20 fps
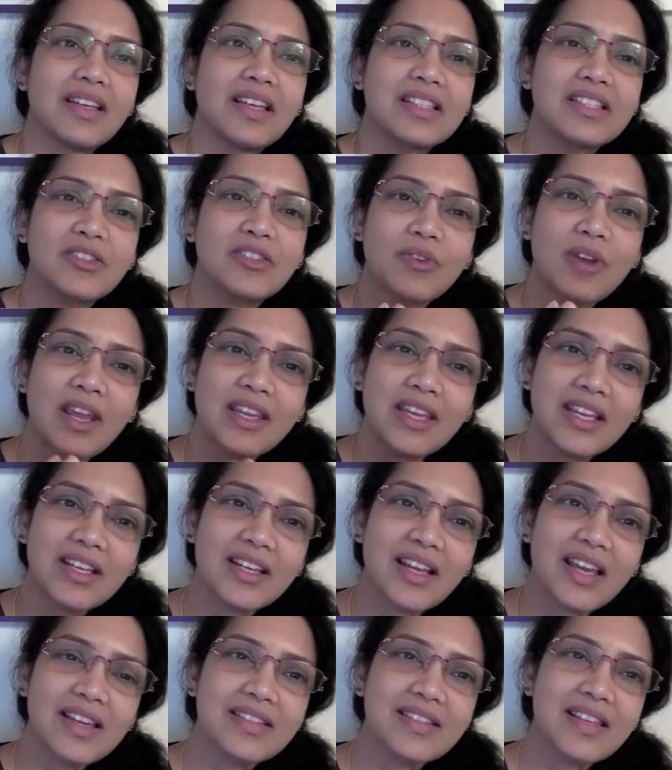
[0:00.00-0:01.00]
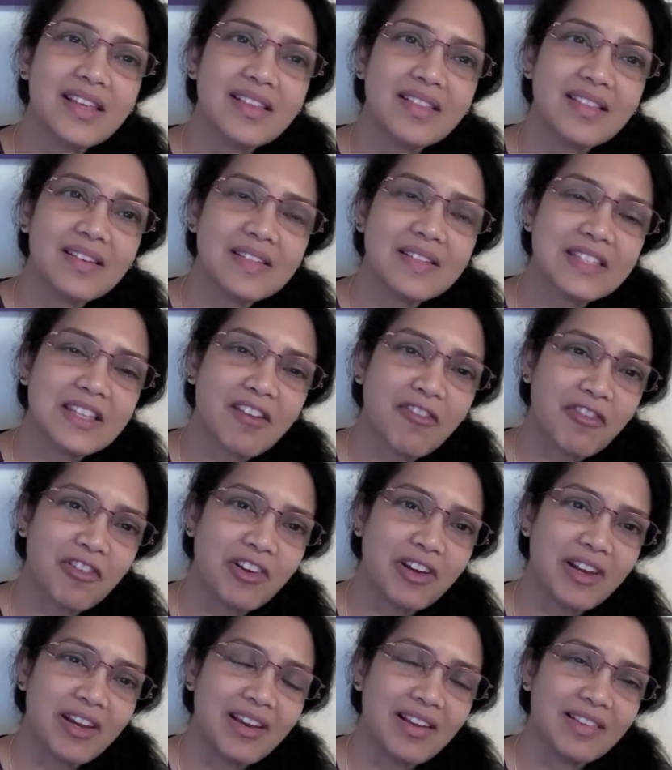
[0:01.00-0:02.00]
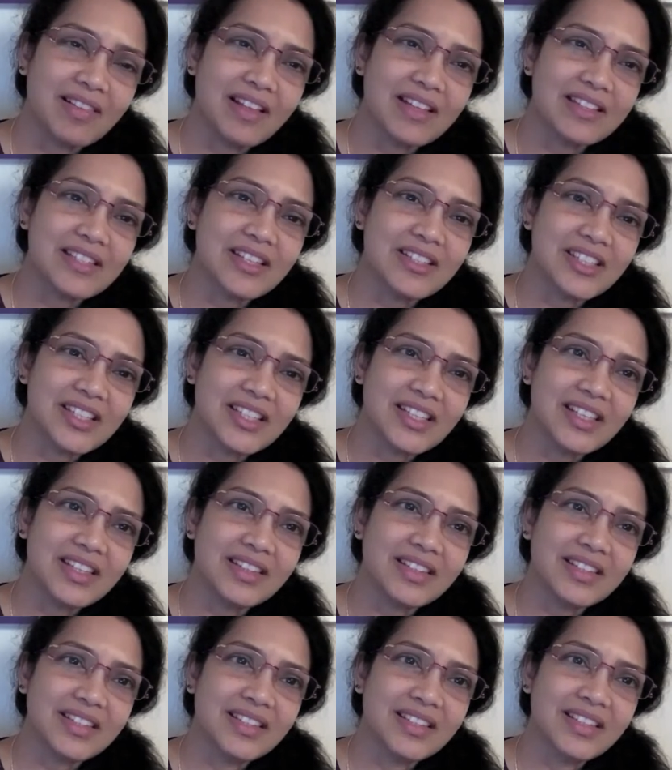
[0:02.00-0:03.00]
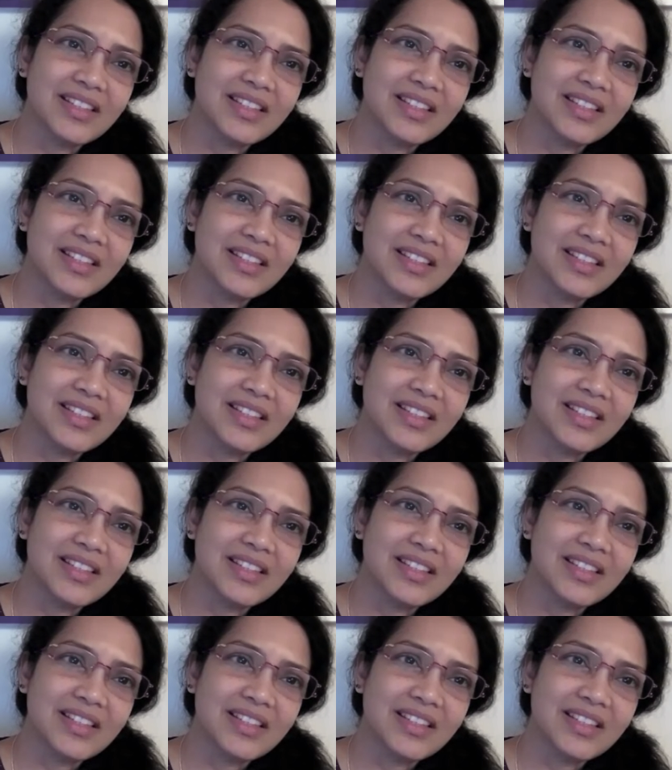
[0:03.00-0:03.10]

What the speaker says: It's recognizing the suffering that's underneath.